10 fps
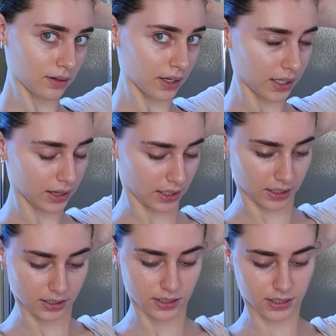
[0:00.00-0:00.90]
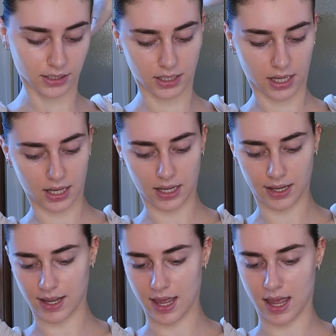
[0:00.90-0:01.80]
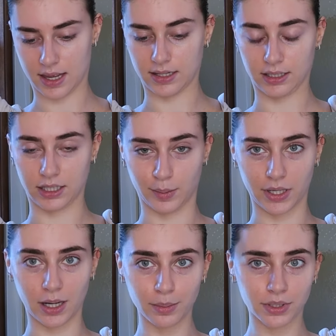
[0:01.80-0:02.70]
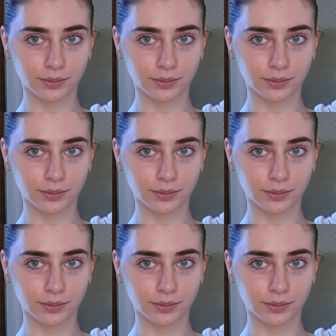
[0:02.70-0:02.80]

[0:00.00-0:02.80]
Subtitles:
like this and clip it up.